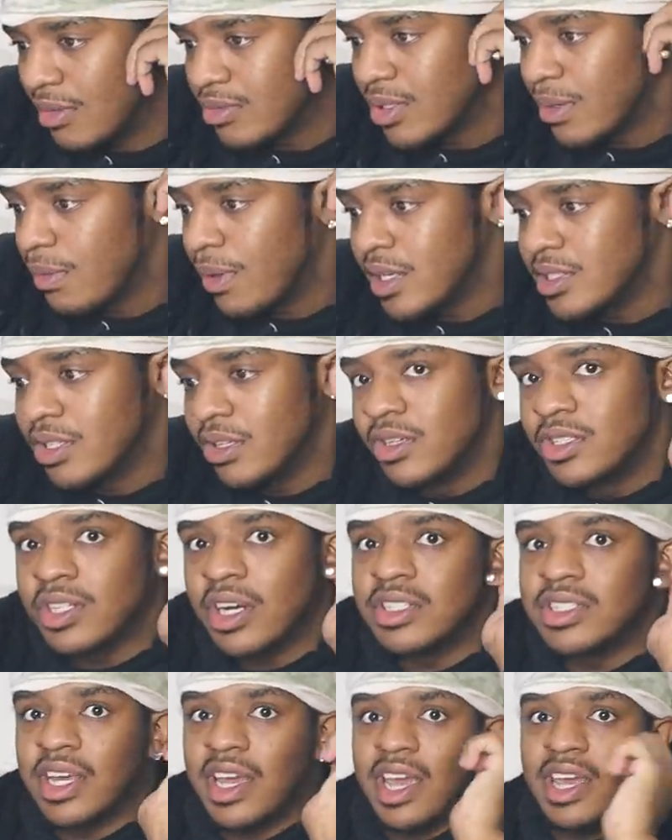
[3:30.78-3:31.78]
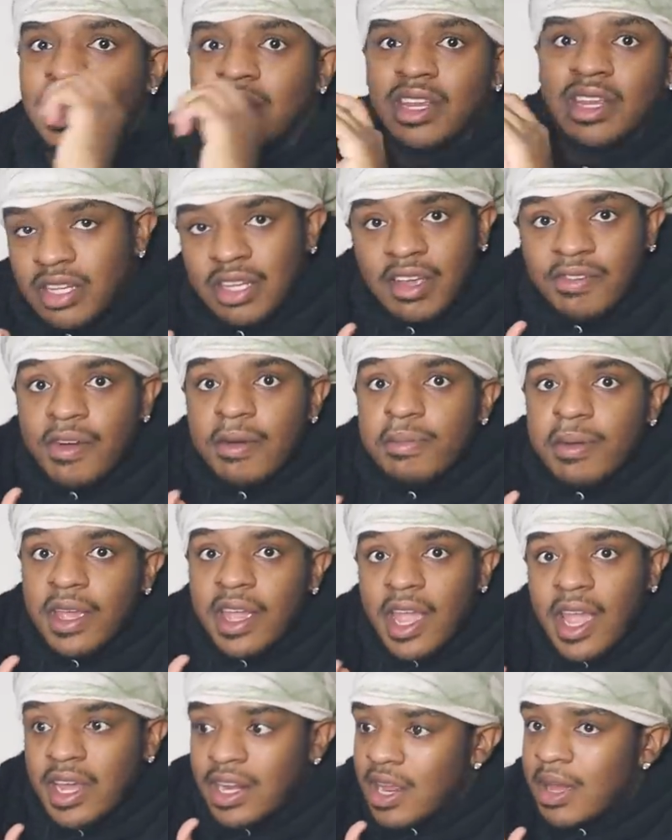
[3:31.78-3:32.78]
I'm surprised they only charge 80. if I'm
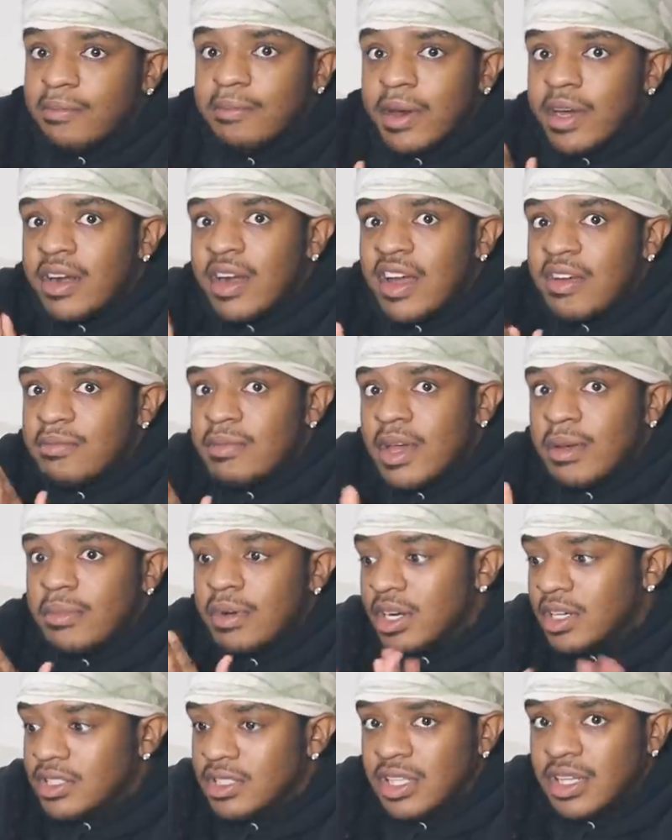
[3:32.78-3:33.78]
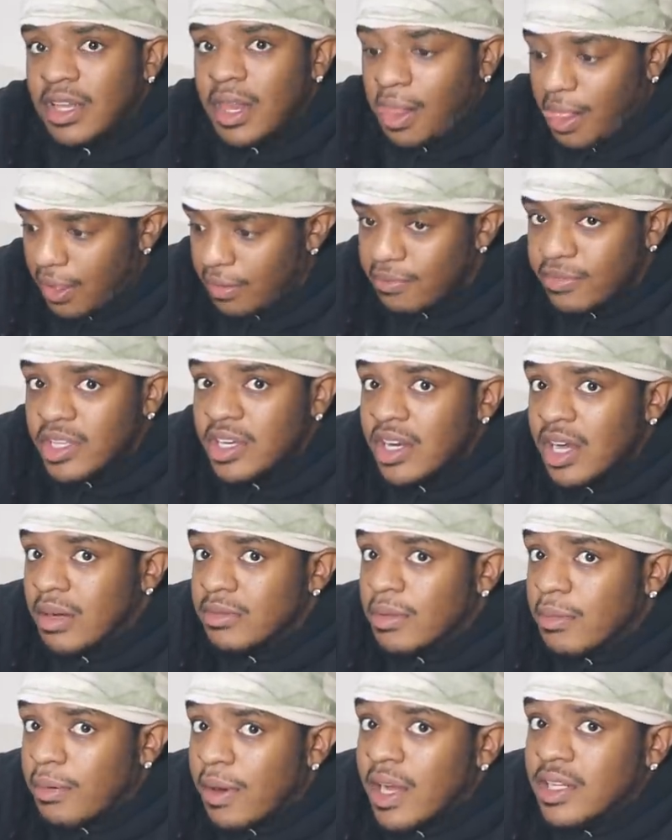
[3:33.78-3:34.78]
paying 80, I better have bed bugs, nigga. Mm, you need
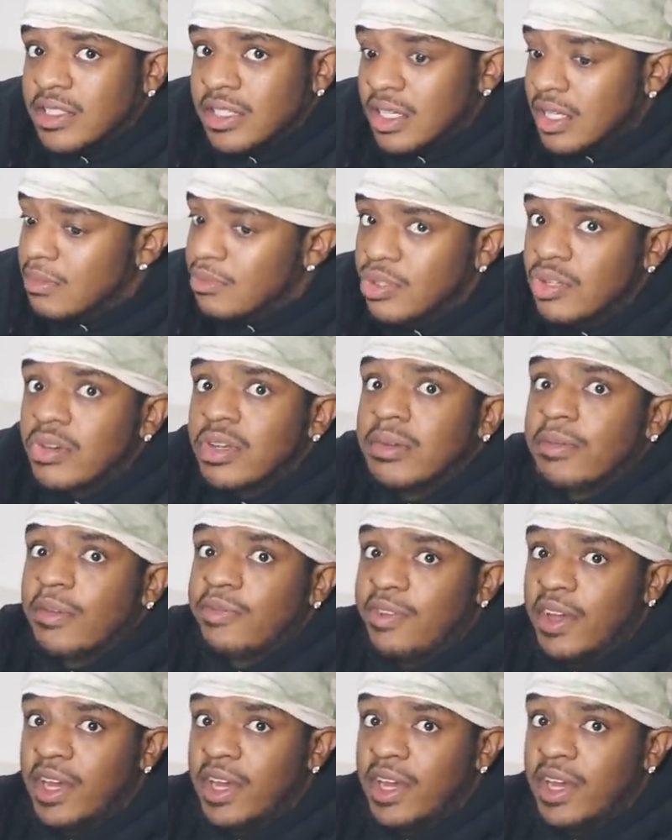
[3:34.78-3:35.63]
up the price of them. You doing them a